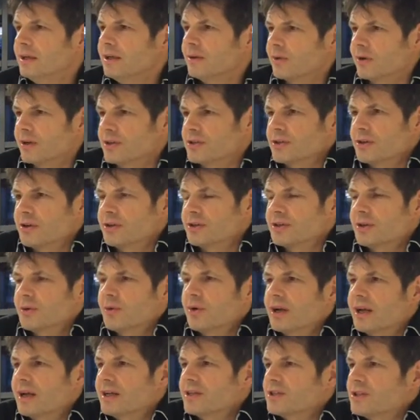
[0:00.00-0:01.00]
when I started at
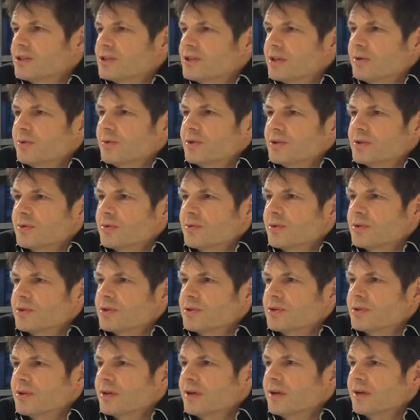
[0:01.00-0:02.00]
one agency was
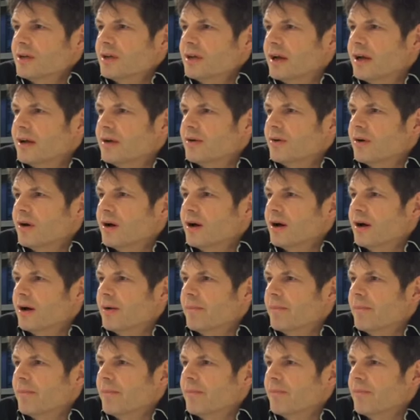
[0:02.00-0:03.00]
was you know
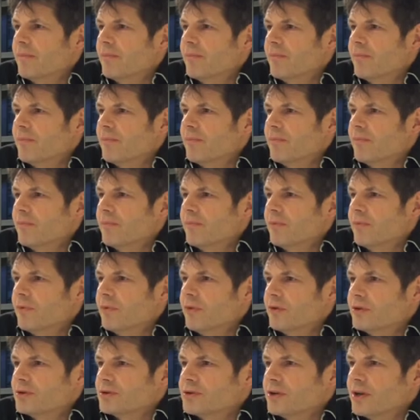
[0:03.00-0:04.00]
um,
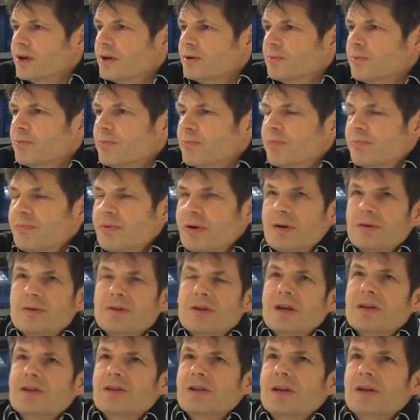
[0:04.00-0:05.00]
there's no
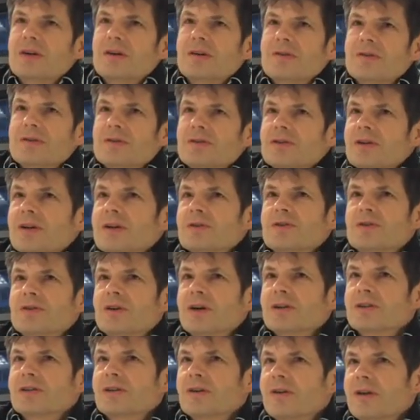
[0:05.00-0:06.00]
process here and there's no
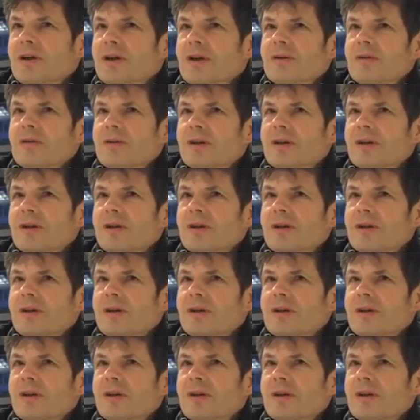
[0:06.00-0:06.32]
structure. The only